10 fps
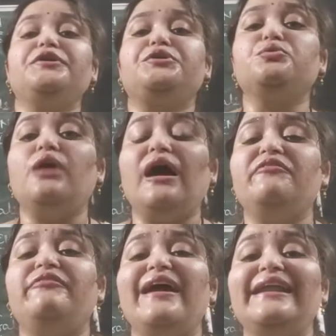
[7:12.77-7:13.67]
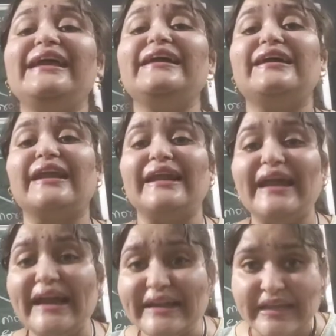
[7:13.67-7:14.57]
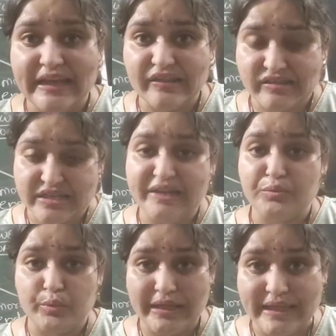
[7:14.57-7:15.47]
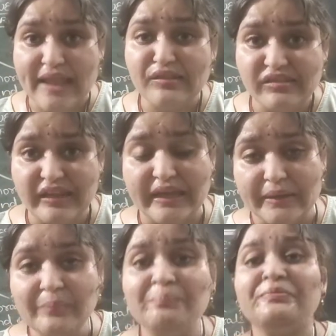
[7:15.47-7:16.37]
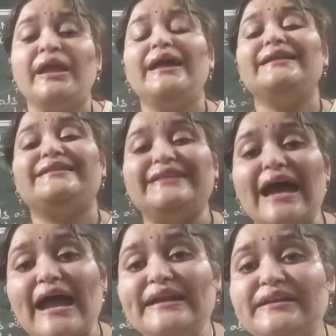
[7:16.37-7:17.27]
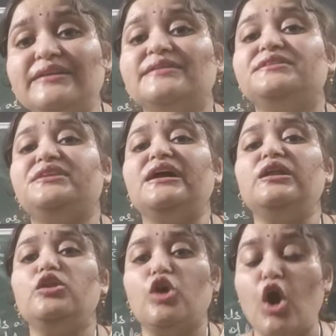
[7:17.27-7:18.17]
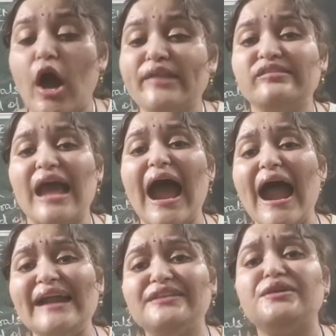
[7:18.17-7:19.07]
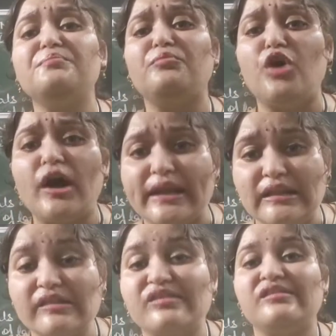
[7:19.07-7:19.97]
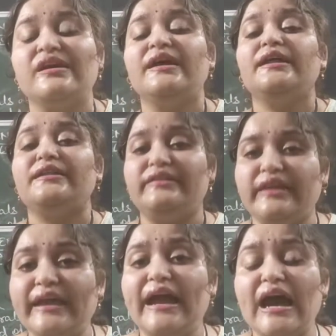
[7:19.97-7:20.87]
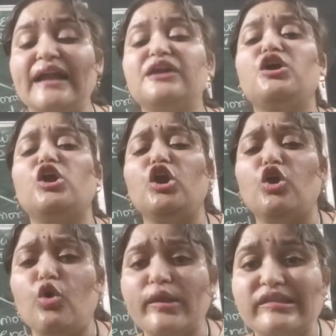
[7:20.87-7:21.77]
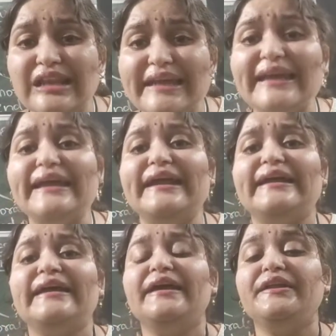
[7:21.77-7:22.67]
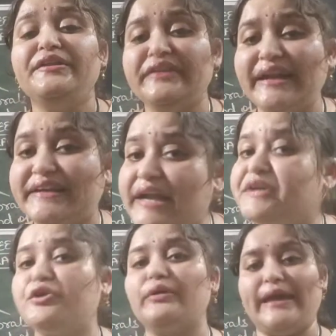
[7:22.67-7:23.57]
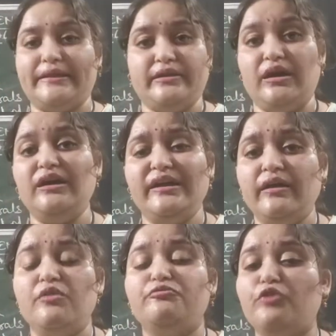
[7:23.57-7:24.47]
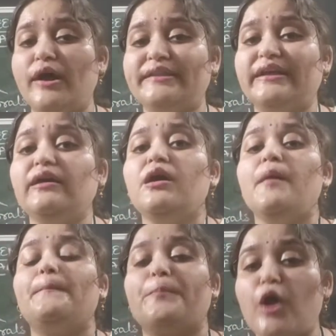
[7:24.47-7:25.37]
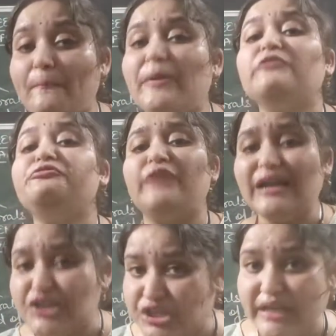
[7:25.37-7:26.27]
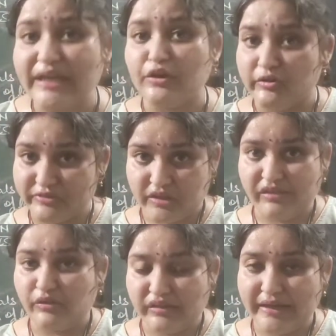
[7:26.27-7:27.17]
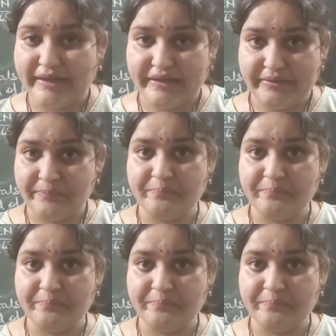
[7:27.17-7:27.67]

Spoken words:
to a very great extent, we can say that the laws and the morals, they are closely knitted together for the proper functioning of the society.